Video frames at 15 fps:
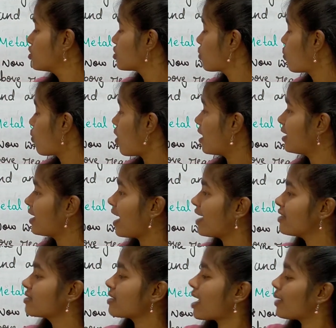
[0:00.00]
So what
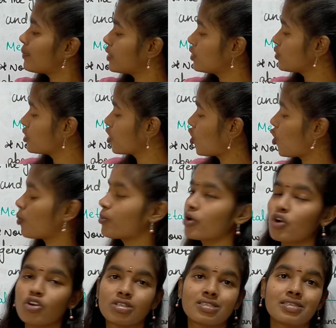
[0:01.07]
has happened to the copper
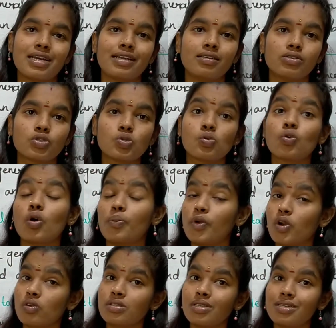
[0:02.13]
oxide? So copper
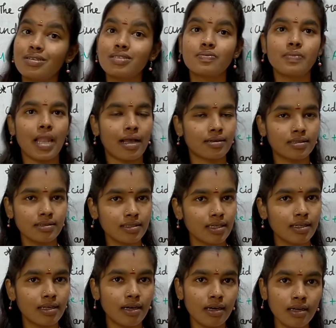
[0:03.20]
oxide is black in
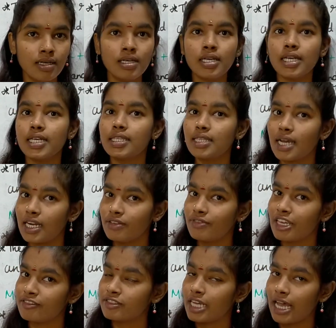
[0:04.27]
color. In that
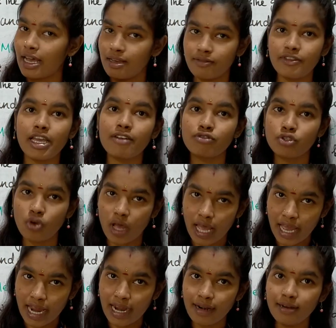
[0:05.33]
we have to
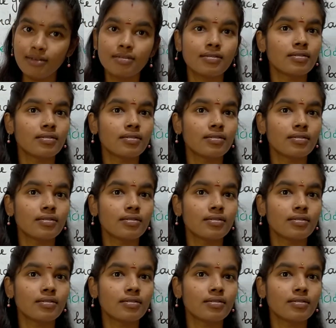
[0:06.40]
add